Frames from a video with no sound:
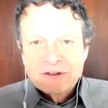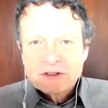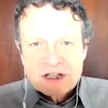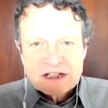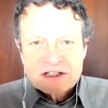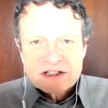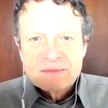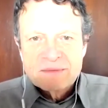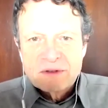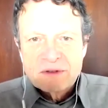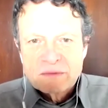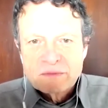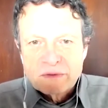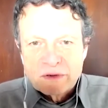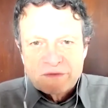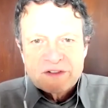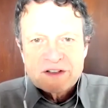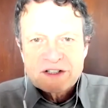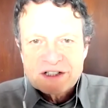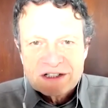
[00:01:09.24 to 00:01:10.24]
just among
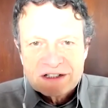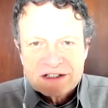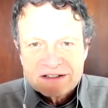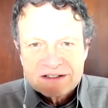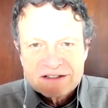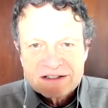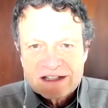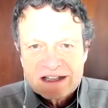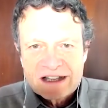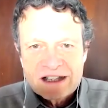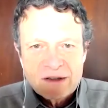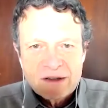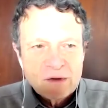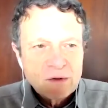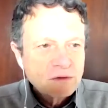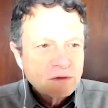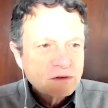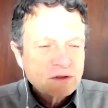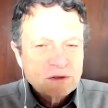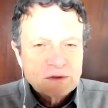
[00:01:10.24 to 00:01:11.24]
professionals, they are
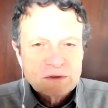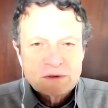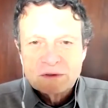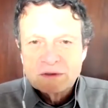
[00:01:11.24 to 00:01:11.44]
also